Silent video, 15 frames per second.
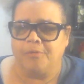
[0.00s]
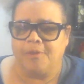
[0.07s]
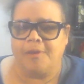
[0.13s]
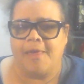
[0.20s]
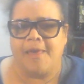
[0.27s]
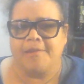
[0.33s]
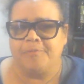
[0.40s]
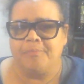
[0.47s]
the
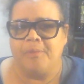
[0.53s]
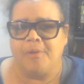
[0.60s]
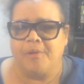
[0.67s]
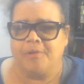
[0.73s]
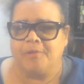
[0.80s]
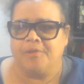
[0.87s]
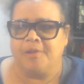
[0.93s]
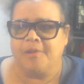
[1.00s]
last
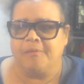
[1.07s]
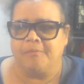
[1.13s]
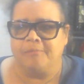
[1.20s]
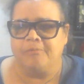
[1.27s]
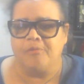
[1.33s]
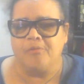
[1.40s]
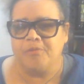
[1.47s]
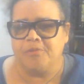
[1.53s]
part is
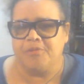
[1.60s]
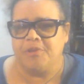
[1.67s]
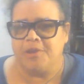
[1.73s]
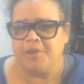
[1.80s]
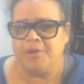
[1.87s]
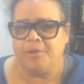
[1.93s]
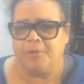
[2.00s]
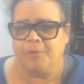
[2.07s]
like
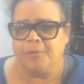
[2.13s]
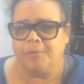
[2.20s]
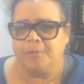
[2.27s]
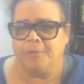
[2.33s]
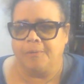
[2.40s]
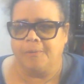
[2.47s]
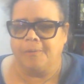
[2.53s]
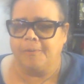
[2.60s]
focusing
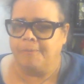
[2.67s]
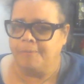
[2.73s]
your